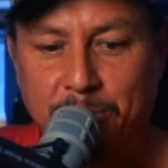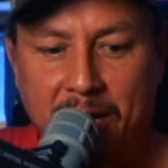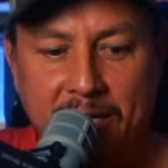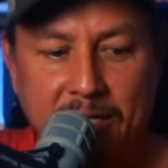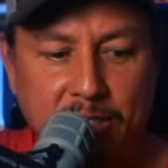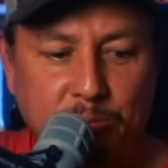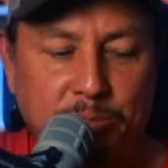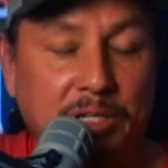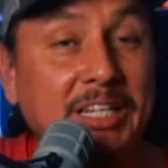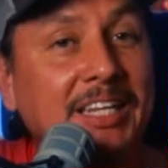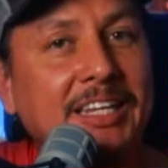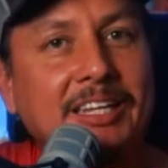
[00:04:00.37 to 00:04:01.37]
body
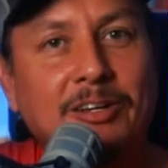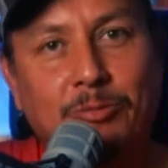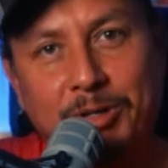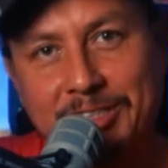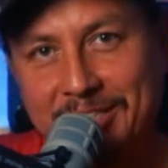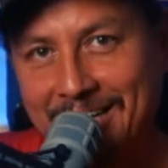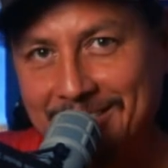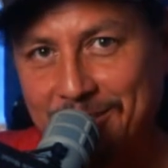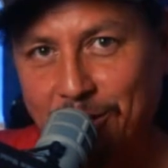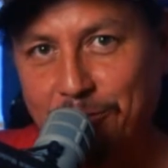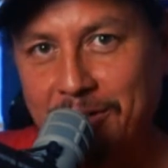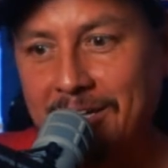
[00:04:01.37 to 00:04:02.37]
completely rejects
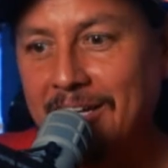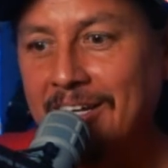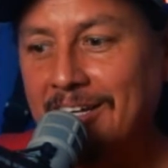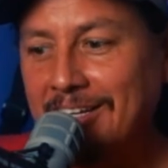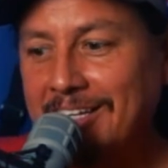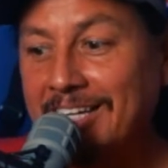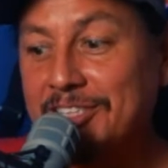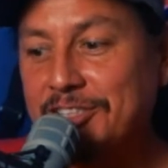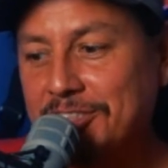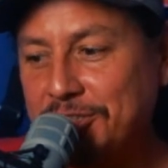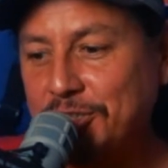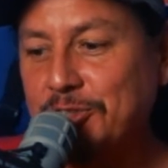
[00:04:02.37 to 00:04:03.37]
COVID. It
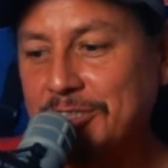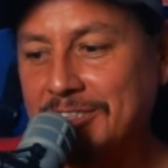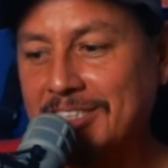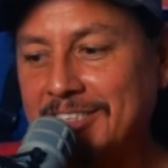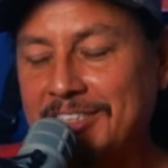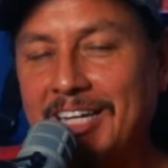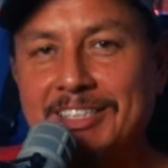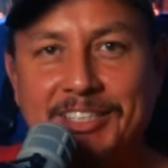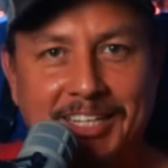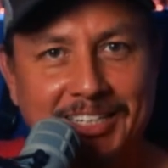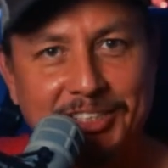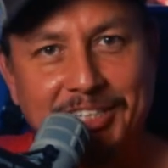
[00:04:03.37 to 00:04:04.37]
just chooses instead to
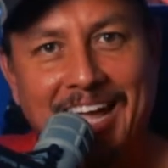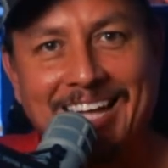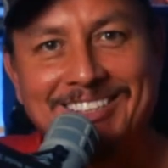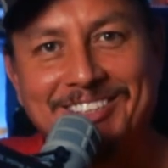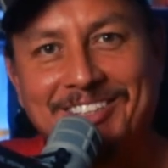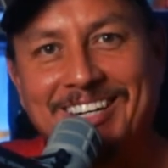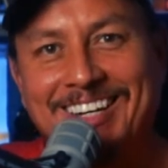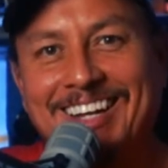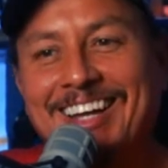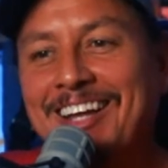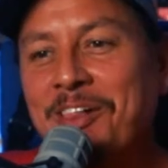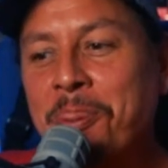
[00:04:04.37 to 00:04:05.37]
catch cancer.
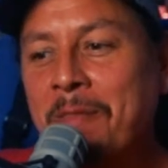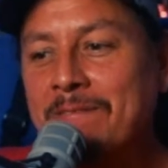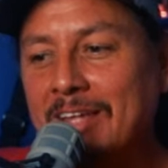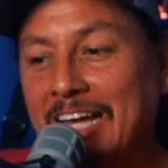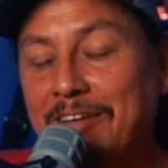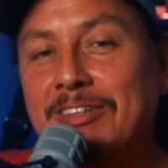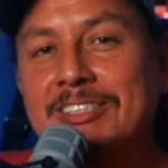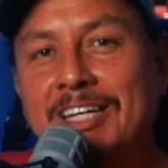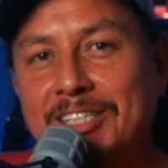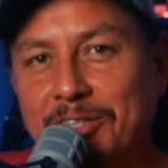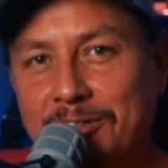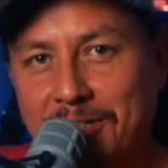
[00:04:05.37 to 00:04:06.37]
I even
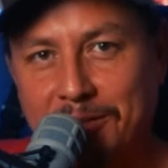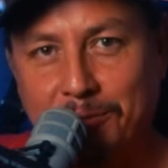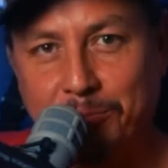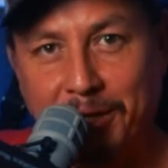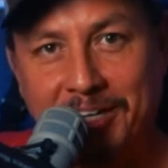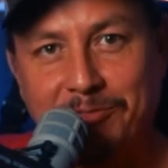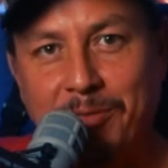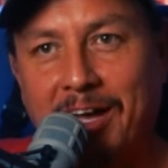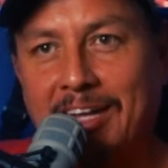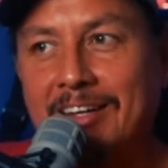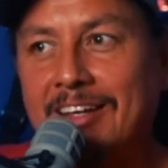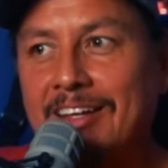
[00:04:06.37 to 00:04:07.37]
said to another buddy of
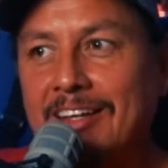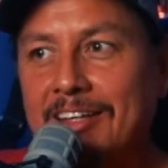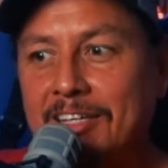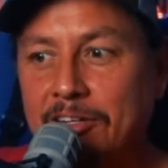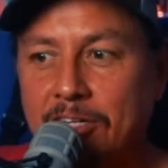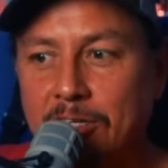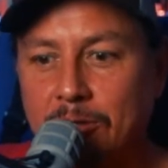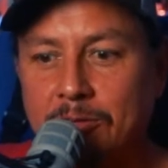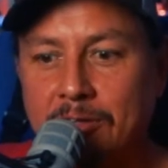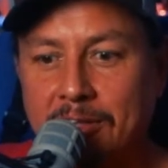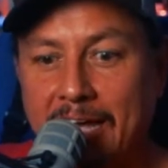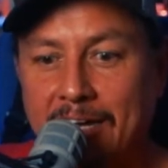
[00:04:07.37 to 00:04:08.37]
mine, you know
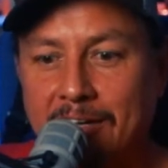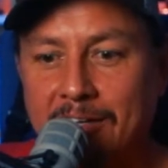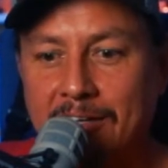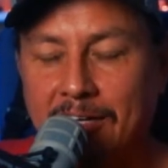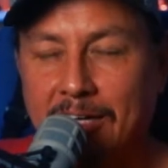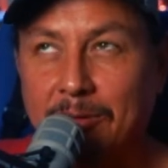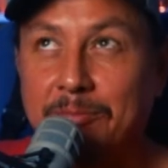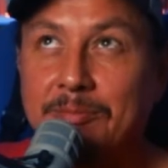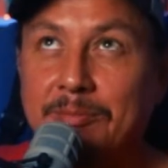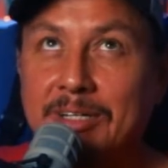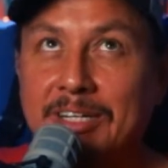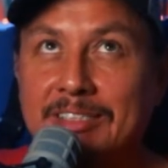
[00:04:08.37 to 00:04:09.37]
that, what
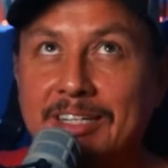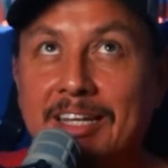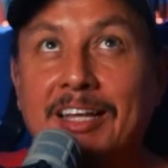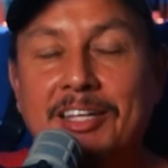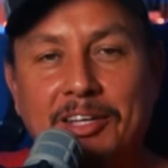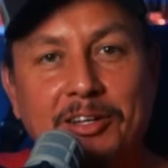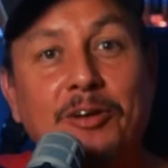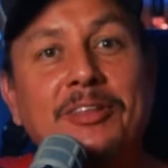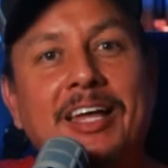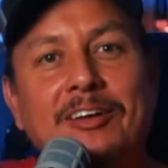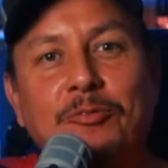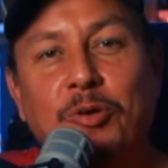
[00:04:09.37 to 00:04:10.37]
did I say? You know
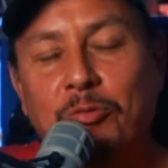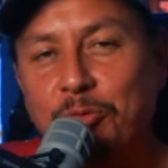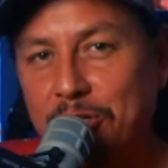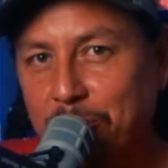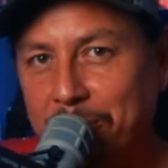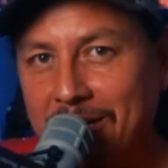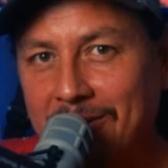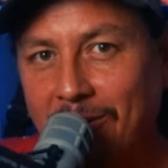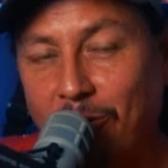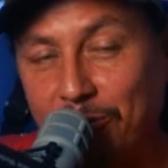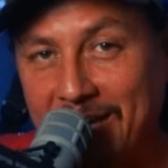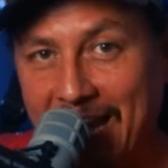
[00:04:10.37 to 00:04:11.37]
that real men
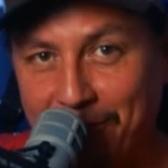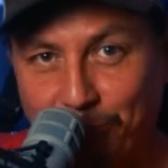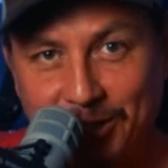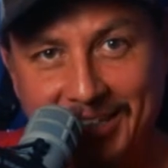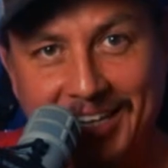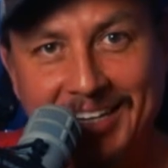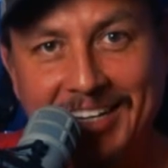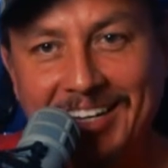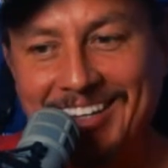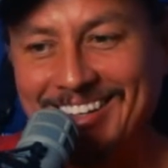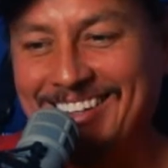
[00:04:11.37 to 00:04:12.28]
only have one kidney?